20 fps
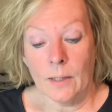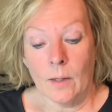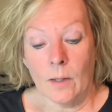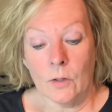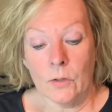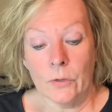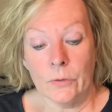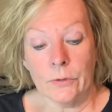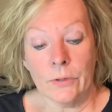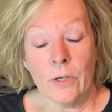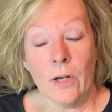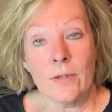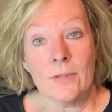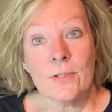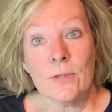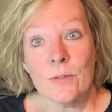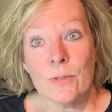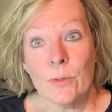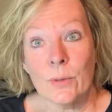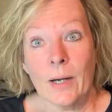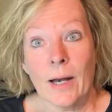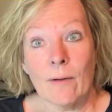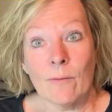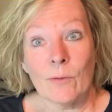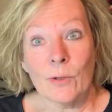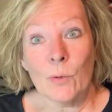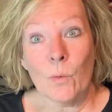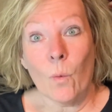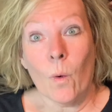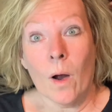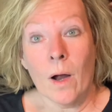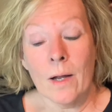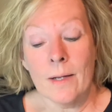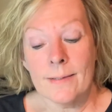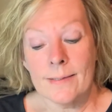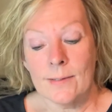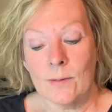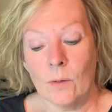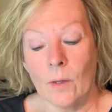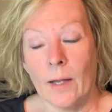You can also do it however you want.
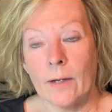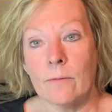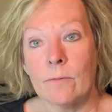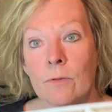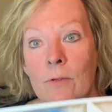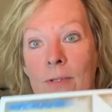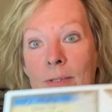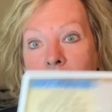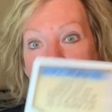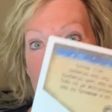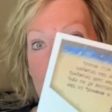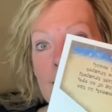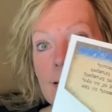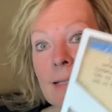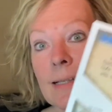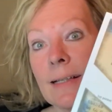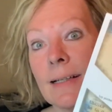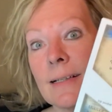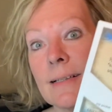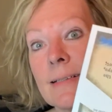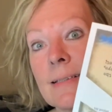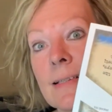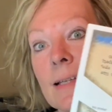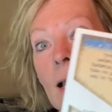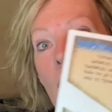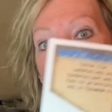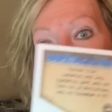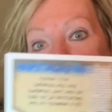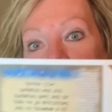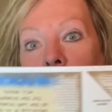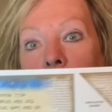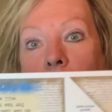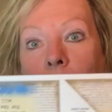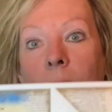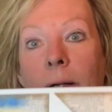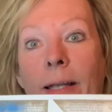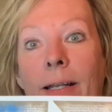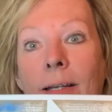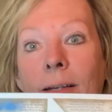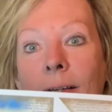So like for instance, this, I
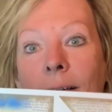created